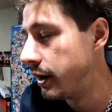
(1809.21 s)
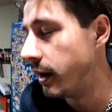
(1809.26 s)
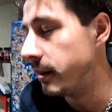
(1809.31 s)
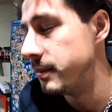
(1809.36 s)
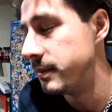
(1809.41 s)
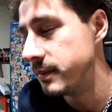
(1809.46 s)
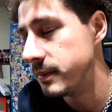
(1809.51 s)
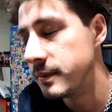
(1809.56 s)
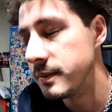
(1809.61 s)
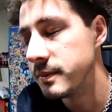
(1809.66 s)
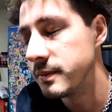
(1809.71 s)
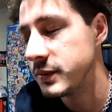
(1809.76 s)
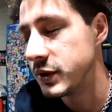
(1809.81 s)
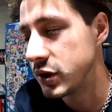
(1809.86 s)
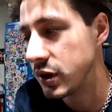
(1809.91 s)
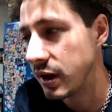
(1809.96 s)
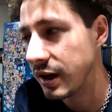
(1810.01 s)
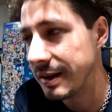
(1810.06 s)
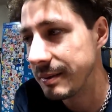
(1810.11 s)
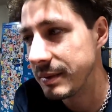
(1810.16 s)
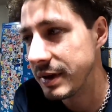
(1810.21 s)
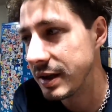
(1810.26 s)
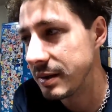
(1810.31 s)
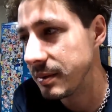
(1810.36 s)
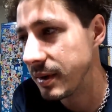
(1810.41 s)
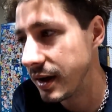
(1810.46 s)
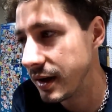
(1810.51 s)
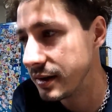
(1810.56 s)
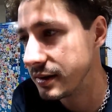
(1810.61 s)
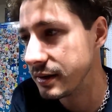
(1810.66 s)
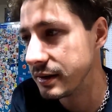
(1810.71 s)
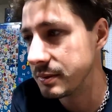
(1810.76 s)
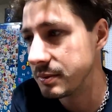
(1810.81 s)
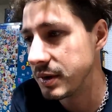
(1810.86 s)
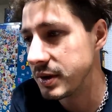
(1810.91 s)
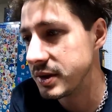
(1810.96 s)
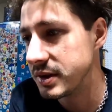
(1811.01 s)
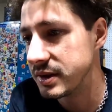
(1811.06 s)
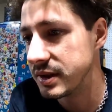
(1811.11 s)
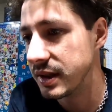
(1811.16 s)
I'm trying to minimize as
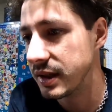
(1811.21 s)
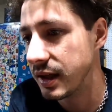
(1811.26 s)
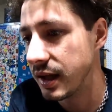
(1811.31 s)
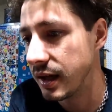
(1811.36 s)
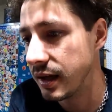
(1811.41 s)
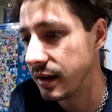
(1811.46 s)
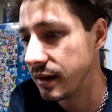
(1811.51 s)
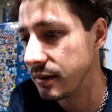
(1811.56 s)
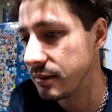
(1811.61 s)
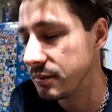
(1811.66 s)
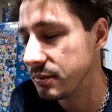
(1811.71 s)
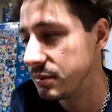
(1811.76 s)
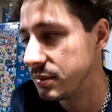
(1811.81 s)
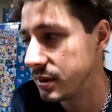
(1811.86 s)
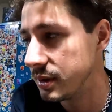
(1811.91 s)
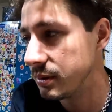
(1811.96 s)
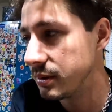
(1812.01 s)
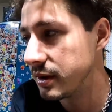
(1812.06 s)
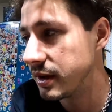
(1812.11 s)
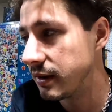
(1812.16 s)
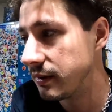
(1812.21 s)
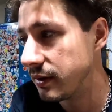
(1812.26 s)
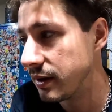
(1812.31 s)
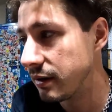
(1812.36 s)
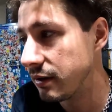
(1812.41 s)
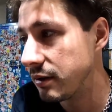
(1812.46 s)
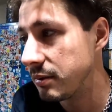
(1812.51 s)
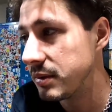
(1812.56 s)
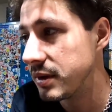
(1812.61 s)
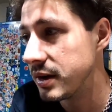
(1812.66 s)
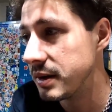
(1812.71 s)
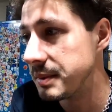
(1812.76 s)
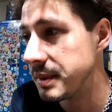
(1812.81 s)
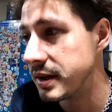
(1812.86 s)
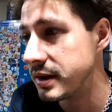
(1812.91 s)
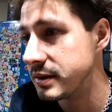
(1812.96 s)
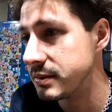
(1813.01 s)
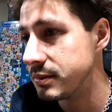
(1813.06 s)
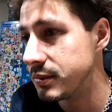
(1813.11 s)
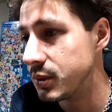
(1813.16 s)
much as I can, but we're definitely gonna have to
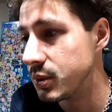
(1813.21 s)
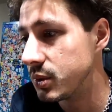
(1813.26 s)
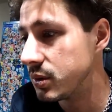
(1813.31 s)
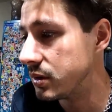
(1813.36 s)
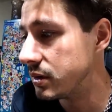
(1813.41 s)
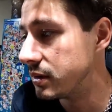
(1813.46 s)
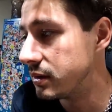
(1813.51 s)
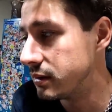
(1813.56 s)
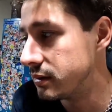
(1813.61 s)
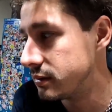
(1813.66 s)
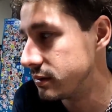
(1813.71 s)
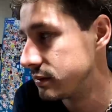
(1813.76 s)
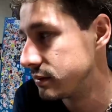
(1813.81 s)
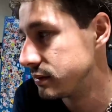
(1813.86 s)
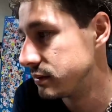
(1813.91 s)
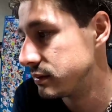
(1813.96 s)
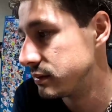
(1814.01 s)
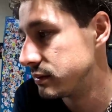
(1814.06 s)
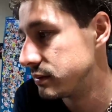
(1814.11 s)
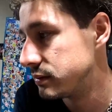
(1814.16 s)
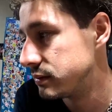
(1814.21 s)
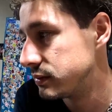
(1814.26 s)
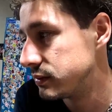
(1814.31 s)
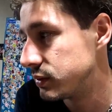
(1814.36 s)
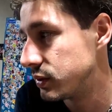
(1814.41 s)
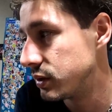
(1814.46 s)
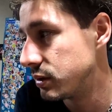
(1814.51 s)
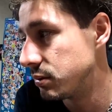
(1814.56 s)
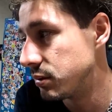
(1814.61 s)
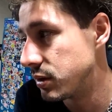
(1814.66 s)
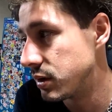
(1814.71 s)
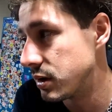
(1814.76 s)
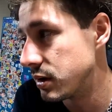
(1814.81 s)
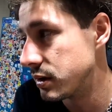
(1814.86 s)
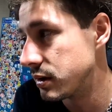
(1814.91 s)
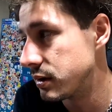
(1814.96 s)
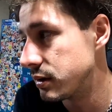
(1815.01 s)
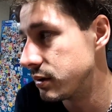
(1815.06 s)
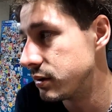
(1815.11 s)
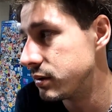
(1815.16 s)
minimize more for the
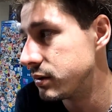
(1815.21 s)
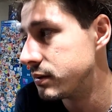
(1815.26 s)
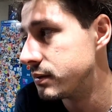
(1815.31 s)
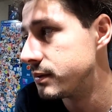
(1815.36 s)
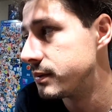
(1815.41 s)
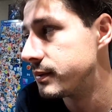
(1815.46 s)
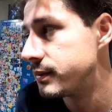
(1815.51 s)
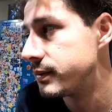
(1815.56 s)
Bronco.